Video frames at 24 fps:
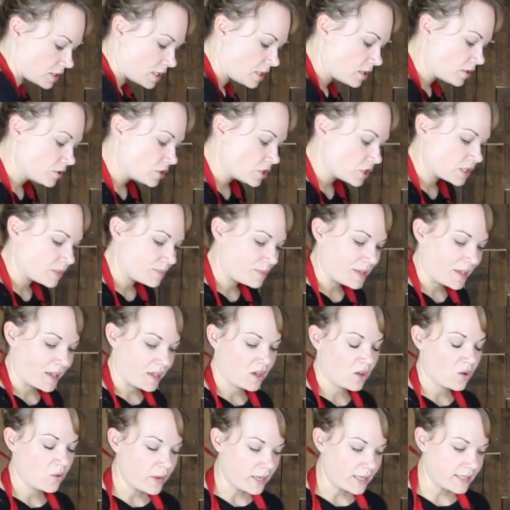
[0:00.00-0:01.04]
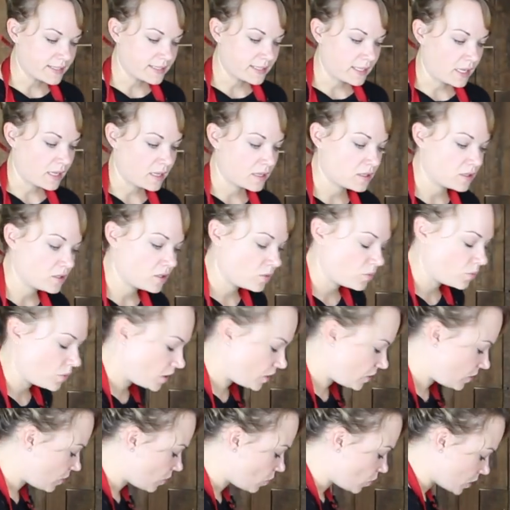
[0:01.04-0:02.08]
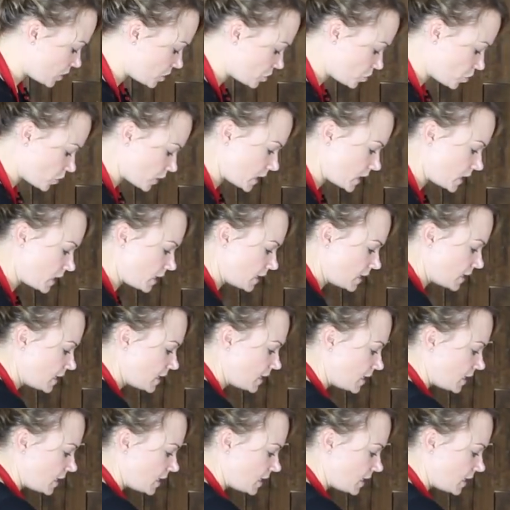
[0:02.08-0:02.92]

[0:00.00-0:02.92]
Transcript: It'll just be a quick sand with the 120